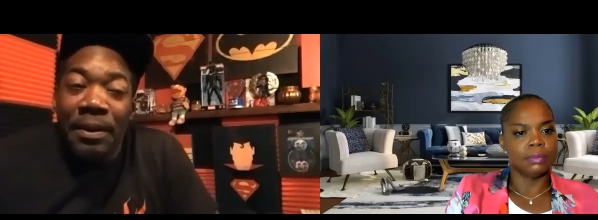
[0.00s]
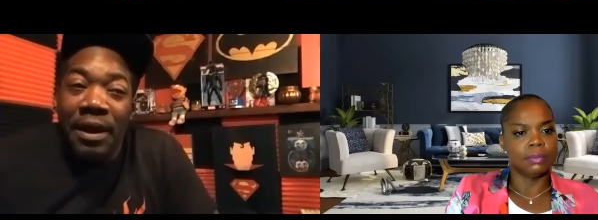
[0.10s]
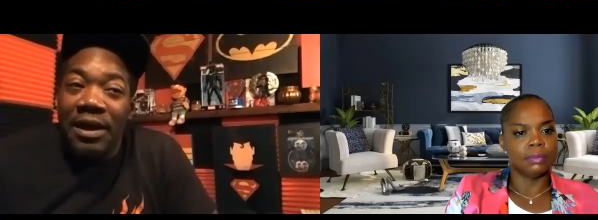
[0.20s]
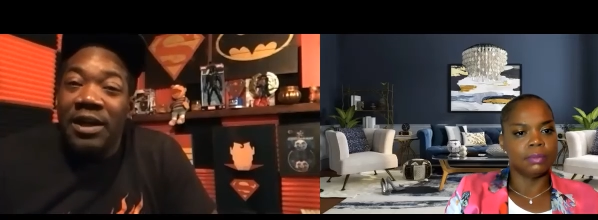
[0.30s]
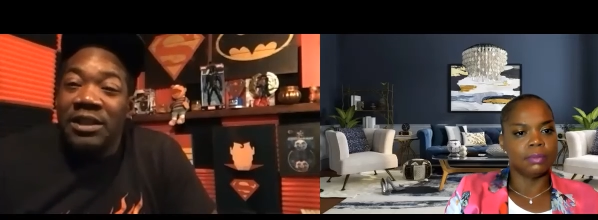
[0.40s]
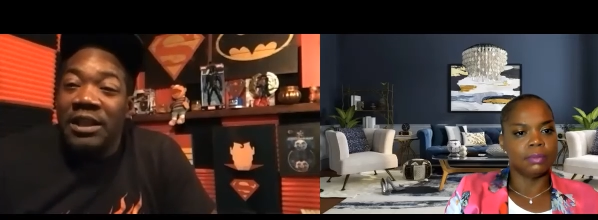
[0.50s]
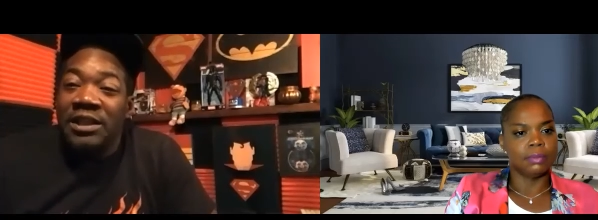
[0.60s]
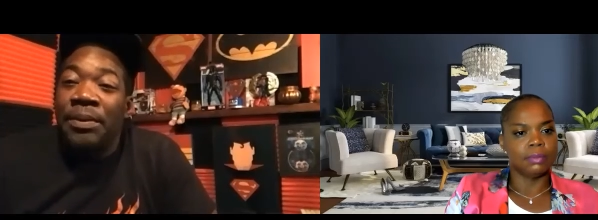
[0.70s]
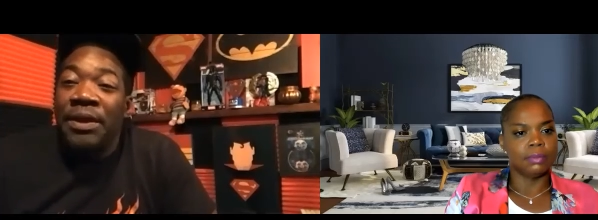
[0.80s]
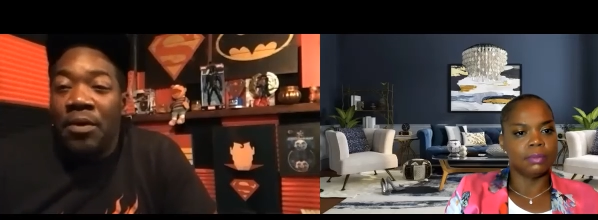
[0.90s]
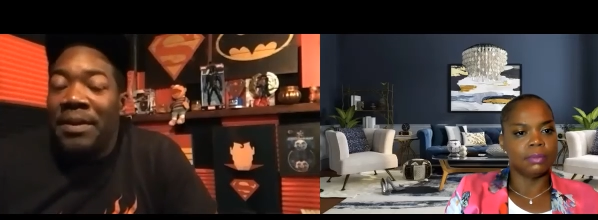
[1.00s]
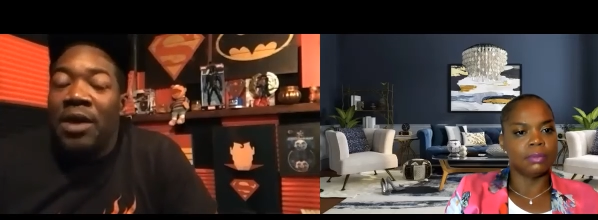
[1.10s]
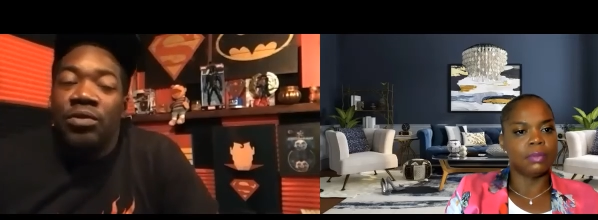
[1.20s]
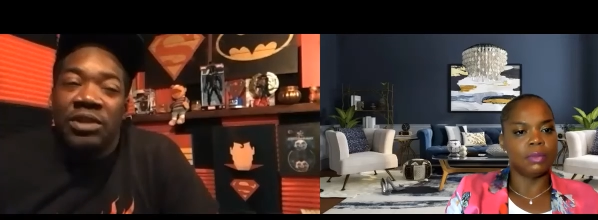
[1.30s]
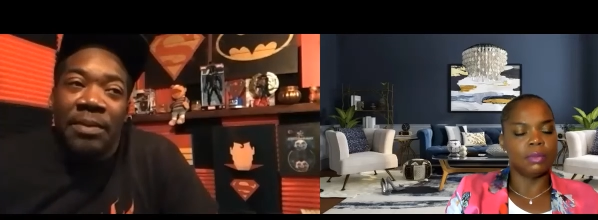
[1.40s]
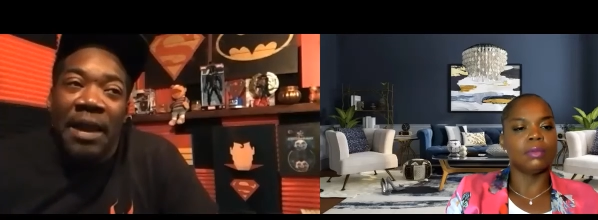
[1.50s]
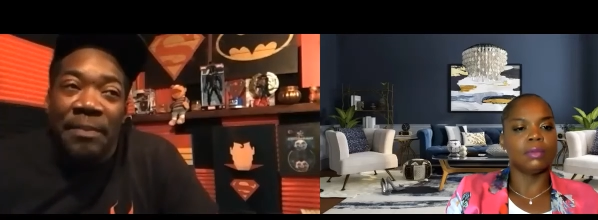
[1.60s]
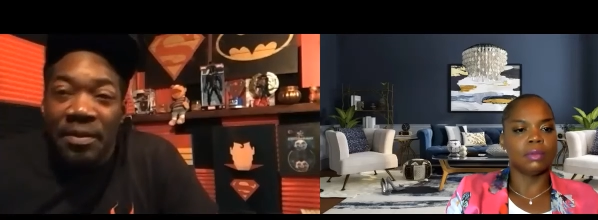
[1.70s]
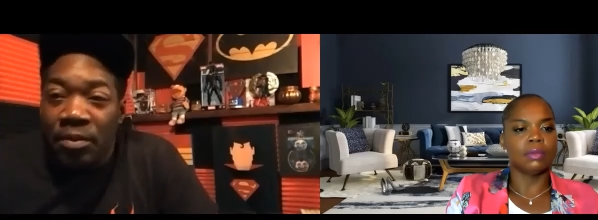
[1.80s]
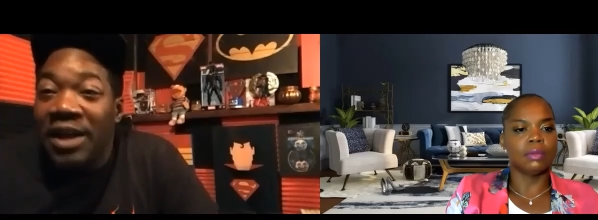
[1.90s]
Speaker 1: uh, us as a people. I'm not gonna say
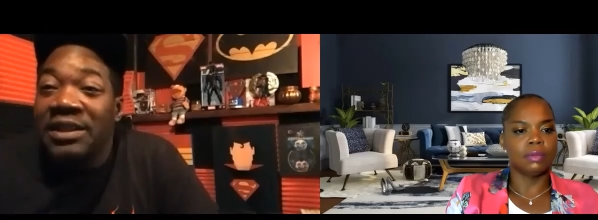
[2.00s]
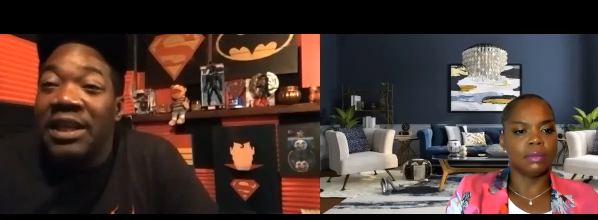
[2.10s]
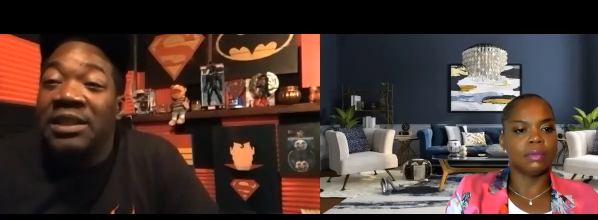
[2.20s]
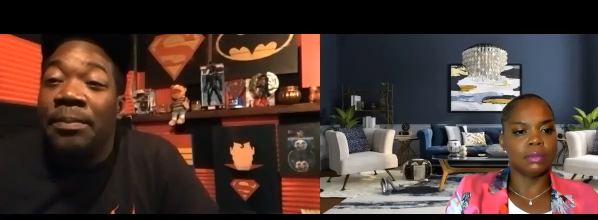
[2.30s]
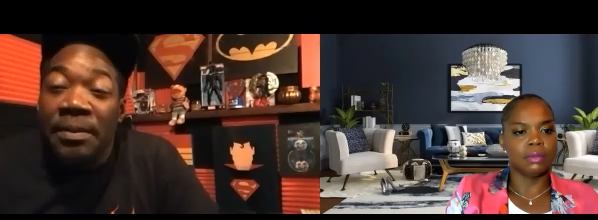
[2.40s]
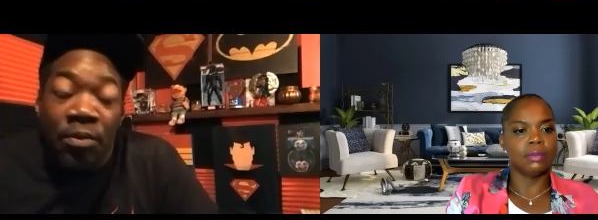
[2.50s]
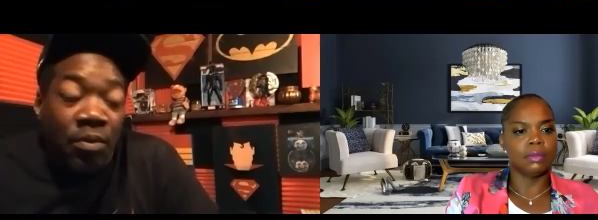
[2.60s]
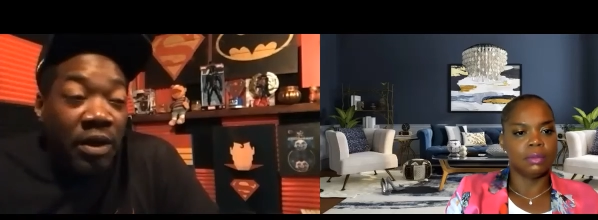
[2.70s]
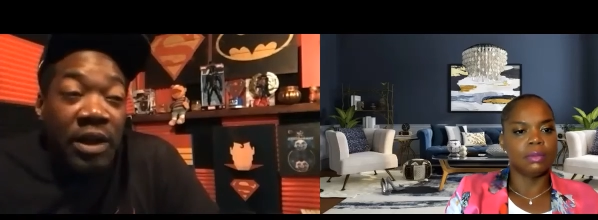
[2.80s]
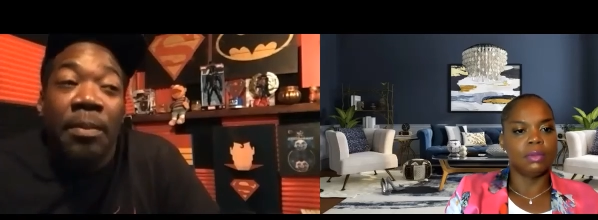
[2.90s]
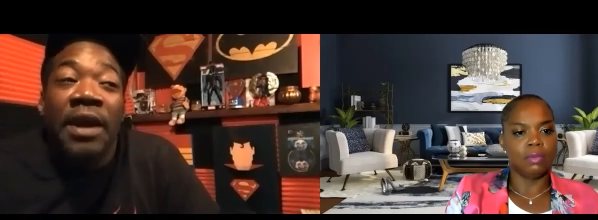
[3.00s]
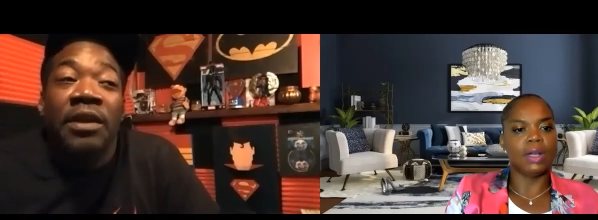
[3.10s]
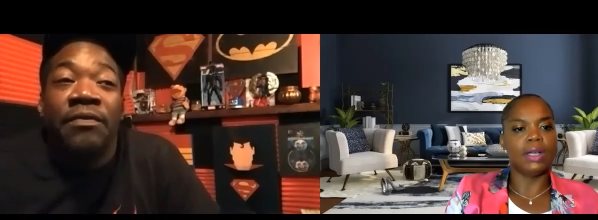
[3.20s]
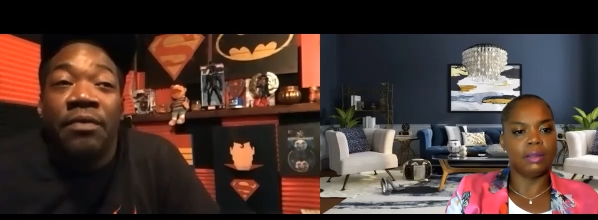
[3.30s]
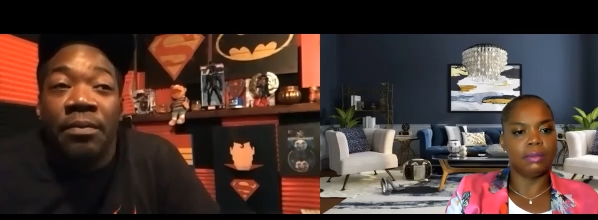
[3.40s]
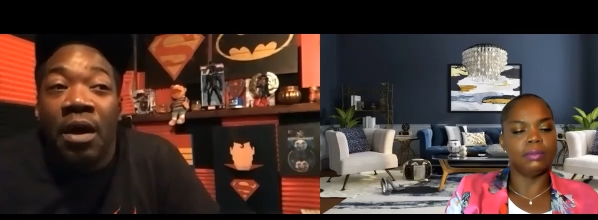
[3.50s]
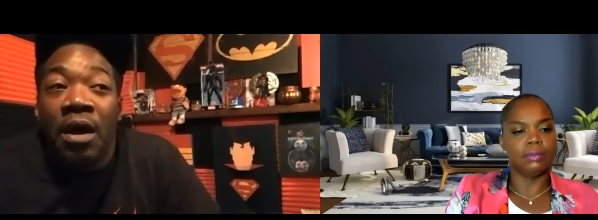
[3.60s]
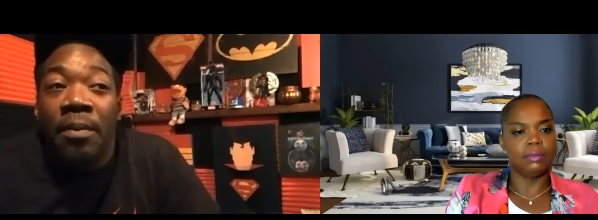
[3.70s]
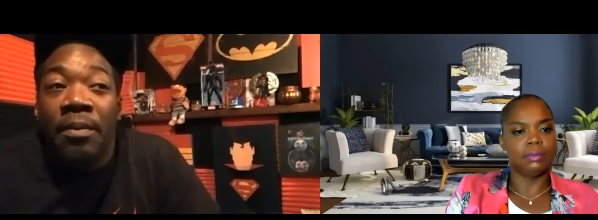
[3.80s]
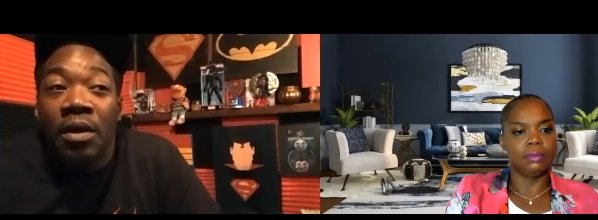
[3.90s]
black people. Us as a people. Anybody from uh,
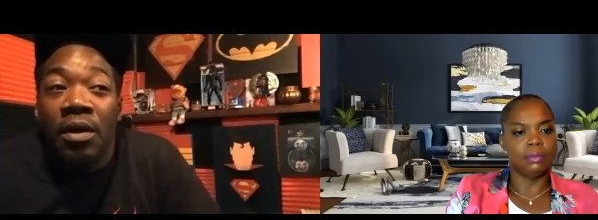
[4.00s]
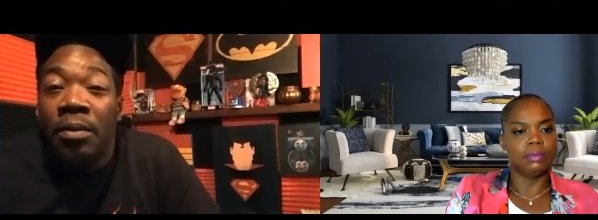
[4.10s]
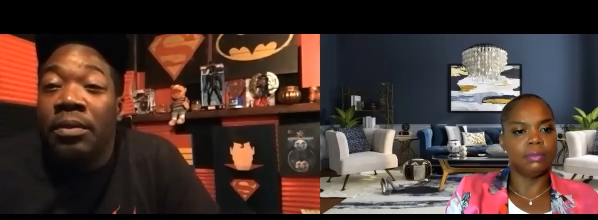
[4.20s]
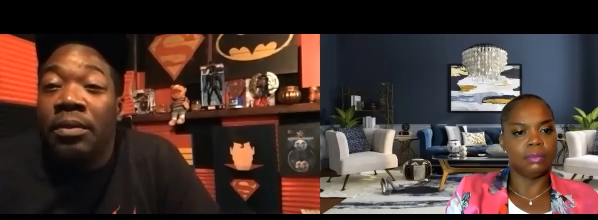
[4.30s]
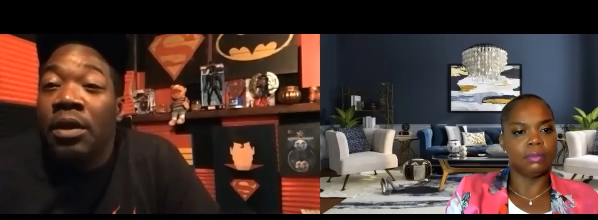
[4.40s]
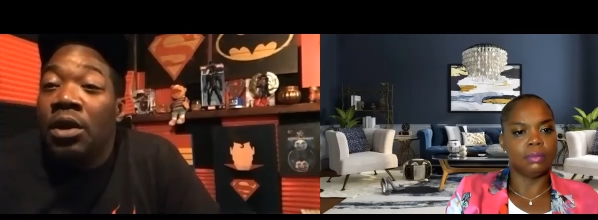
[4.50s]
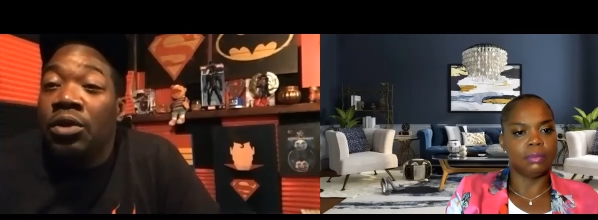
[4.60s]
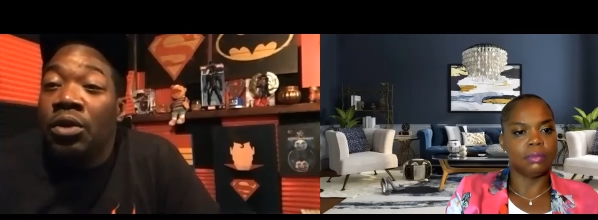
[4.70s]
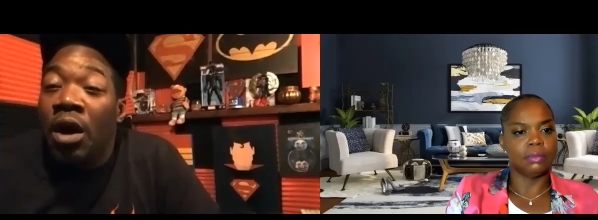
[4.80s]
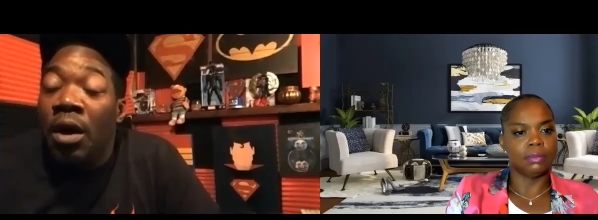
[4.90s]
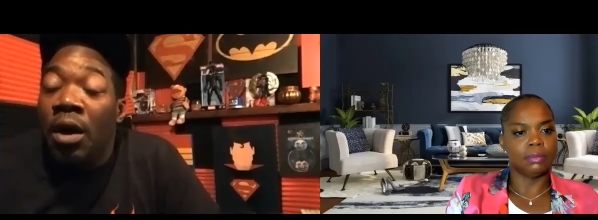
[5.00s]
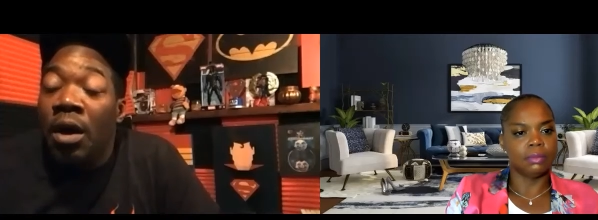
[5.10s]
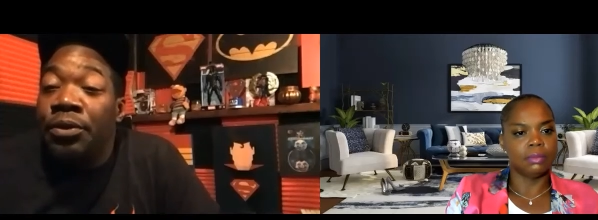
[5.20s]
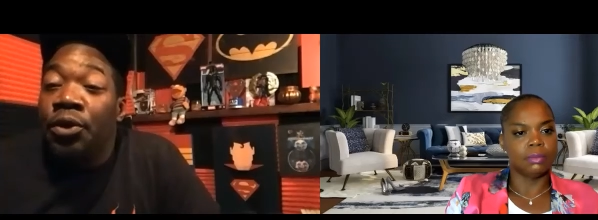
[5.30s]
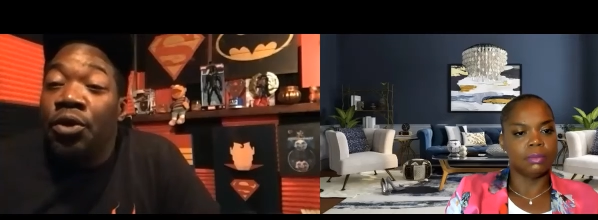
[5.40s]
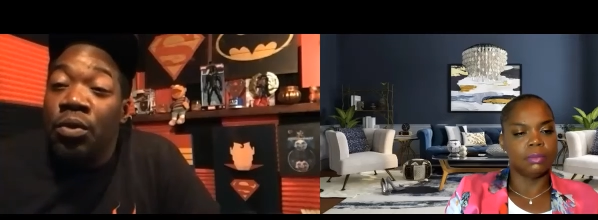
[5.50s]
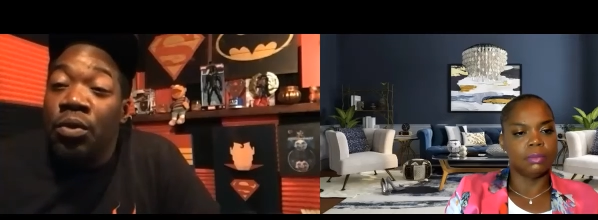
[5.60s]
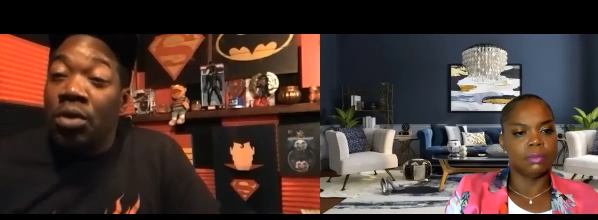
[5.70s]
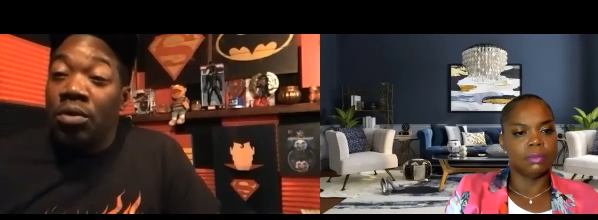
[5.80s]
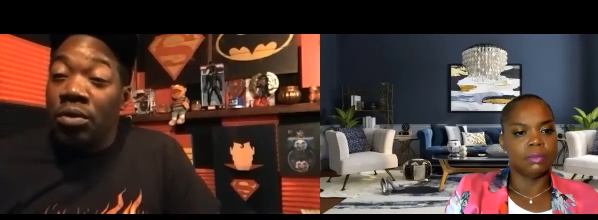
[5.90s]
um, um, third
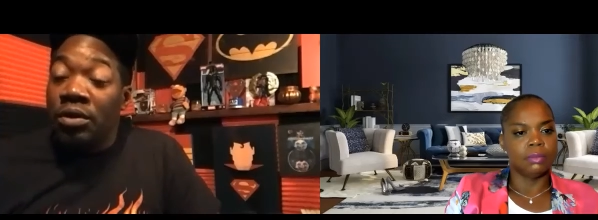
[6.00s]
world